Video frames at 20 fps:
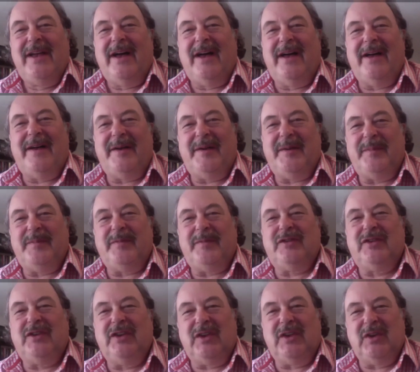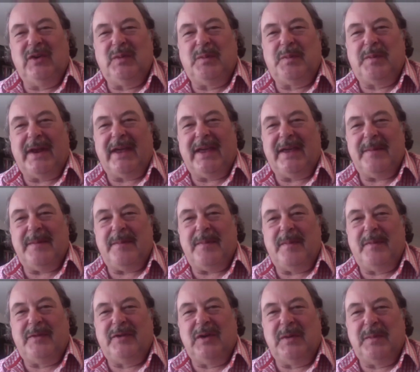Um, do you bring it?
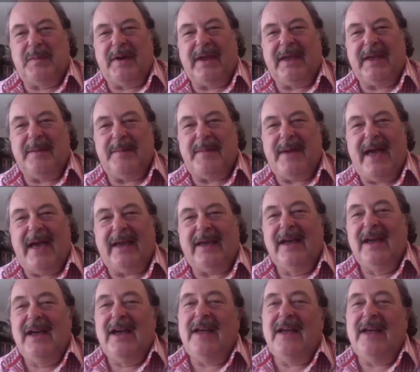Do you bring it back?